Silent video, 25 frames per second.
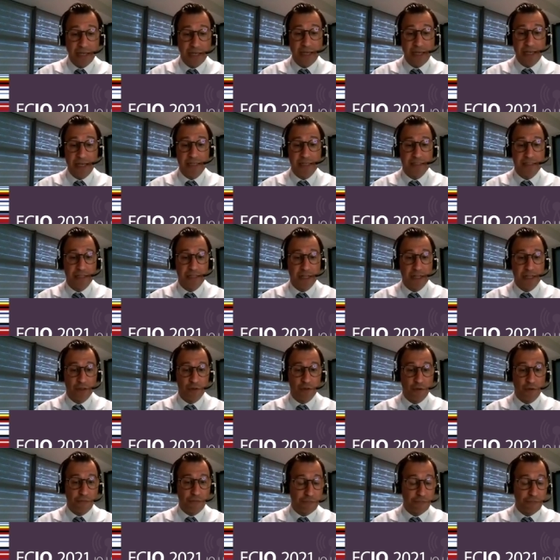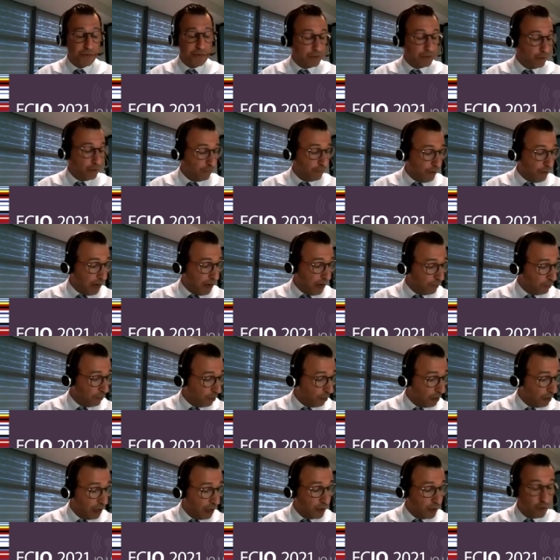is the free
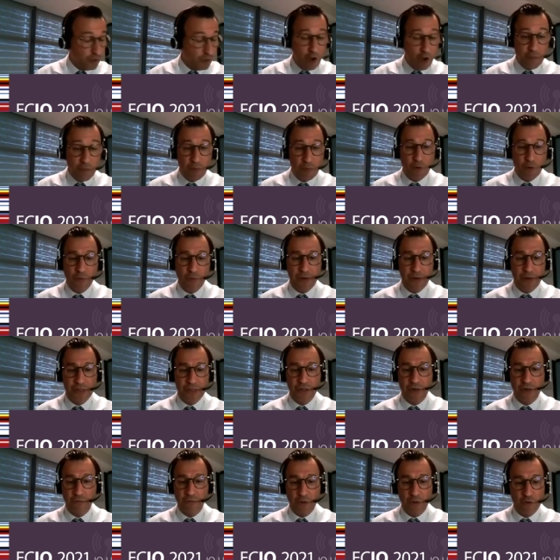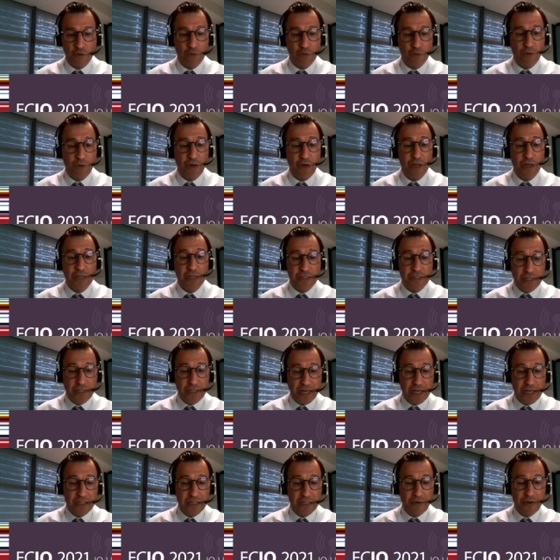survival, non-progression of the tumor.
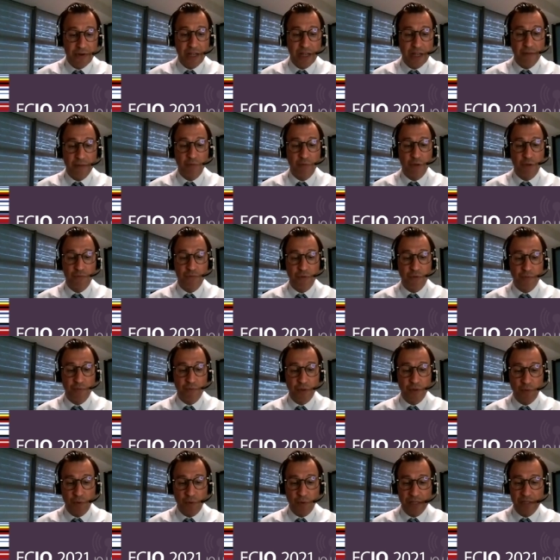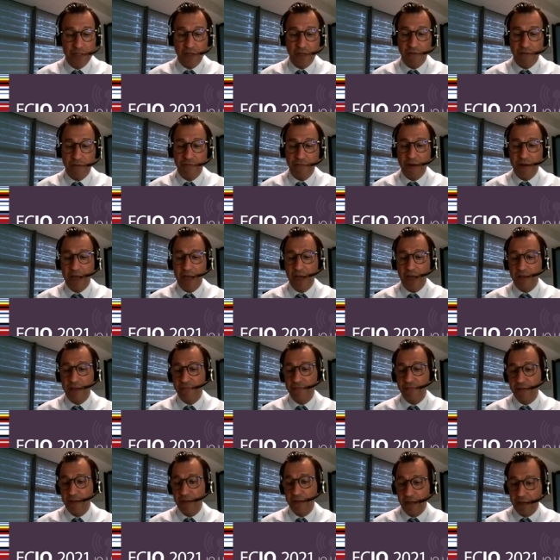Secondary endpoints will be quality of
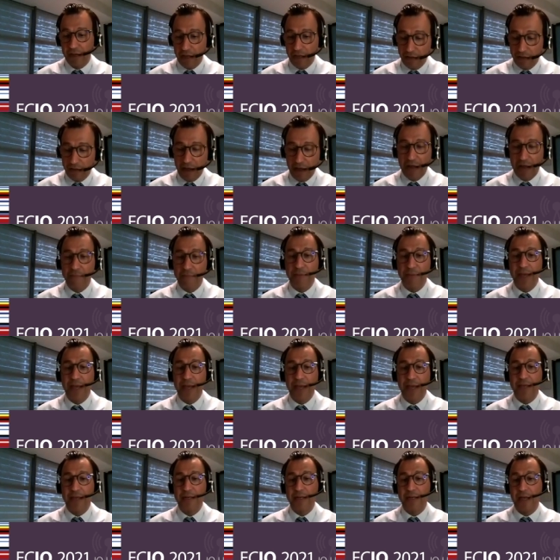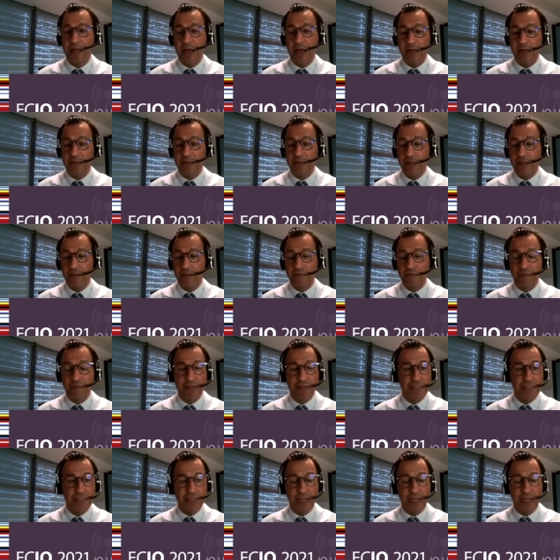life, uh, and pain, and uh, we
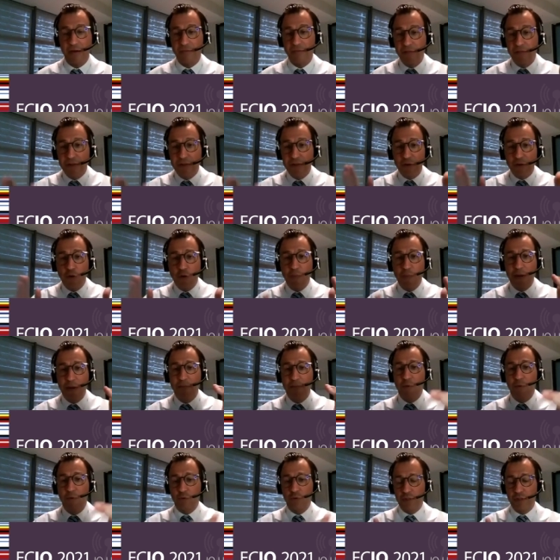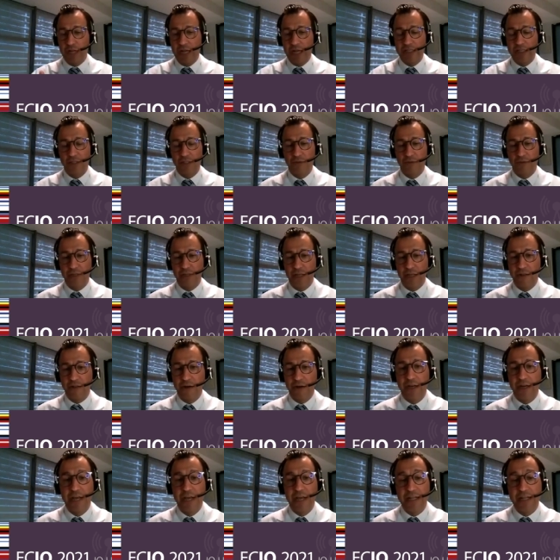will see. And we will compare both lines
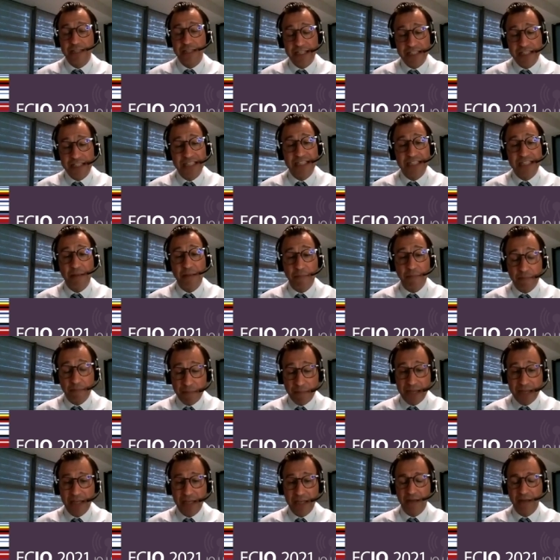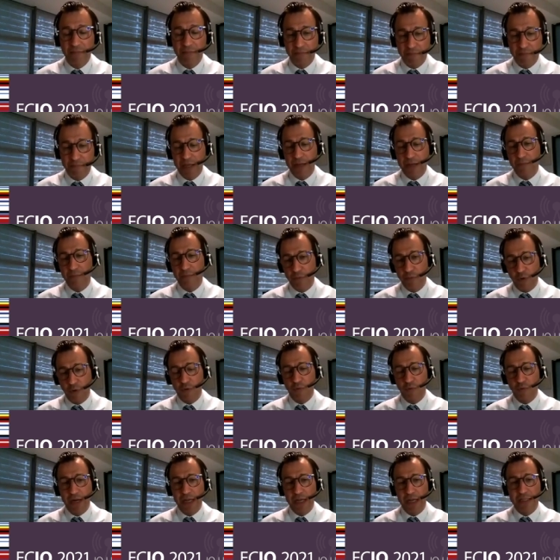together. This is a big, big
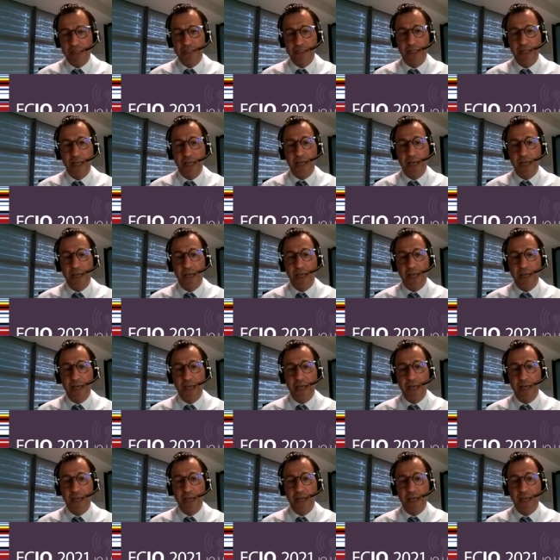progress